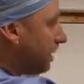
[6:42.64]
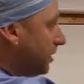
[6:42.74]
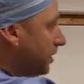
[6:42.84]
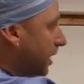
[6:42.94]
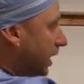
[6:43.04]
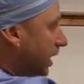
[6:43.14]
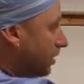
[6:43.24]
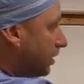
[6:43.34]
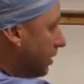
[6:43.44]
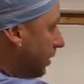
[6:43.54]
make the
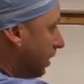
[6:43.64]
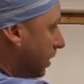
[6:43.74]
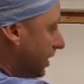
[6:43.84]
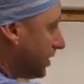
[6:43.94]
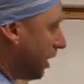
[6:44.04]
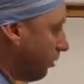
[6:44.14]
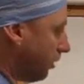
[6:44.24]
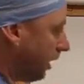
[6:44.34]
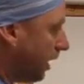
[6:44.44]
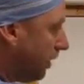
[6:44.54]
change on this
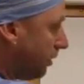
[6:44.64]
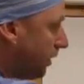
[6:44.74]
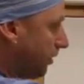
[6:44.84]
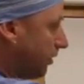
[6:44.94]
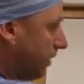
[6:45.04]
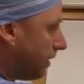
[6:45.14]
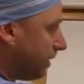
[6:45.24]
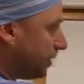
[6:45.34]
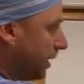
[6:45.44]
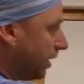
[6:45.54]
outer layer. You have to make
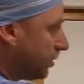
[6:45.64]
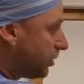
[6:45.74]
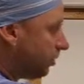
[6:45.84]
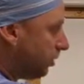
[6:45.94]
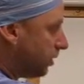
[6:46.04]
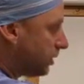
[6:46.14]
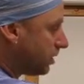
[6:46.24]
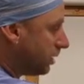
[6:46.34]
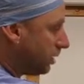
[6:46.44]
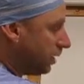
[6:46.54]
the change
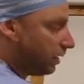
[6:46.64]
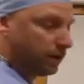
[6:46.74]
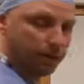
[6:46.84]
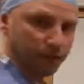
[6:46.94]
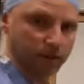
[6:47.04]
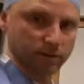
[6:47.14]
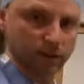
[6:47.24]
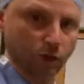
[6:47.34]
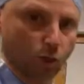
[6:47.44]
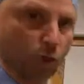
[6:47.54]
towards
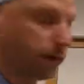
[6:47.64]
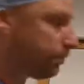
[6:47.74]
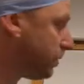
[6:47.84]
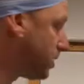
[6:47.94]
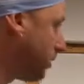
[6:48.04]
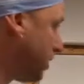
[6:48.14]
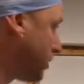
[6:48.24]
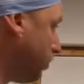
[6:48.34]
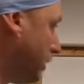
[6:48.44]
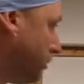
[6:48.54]
the core. So
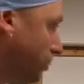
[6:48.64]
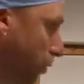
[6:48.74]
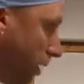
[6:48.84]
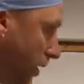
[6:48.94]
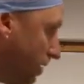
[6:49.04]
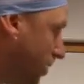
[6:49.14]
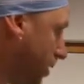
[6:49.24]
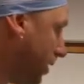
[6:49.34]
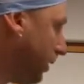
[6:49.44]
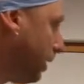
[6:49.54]
that's what we're going to
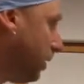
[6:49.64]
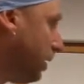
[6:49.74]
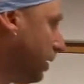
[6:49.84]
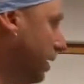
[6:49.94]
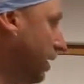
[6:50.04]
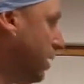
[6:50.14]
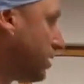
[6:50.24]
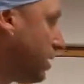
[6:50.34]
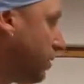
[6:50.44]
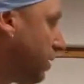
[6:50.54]
talk about here.
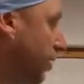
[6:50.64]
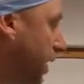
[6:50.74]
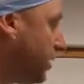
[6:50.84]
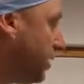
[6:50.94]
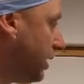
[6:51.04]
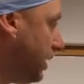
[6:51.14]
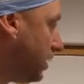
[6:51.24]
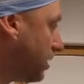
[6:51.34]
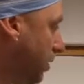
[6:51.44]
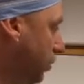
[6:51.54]
So the question
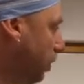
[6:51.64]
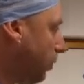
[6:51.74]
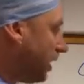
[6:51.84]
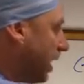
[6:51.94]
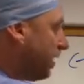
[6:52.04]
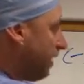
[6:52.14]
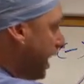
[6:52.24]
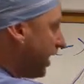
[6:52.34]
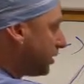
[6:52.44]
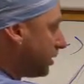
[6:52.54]
is, well, what kind
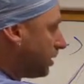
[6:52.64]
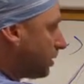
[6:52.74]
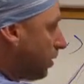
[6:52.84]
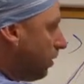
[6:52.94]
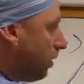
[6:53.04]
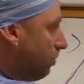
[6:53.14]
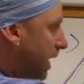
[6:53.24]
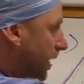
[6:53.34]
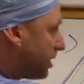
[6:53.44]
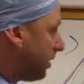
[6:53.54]
of actions are
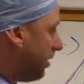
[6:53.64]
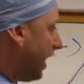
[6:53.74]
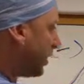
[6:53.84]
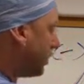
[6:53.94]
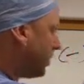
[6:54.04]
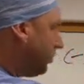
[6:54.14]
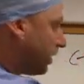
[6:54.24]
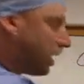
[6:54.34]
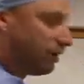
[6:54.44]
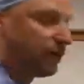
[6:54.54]
positive actions and
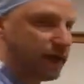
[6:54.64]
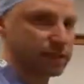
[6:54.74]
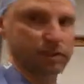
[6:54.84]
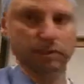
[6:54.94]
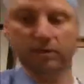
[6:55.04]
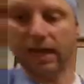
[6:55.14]
what kind of actions are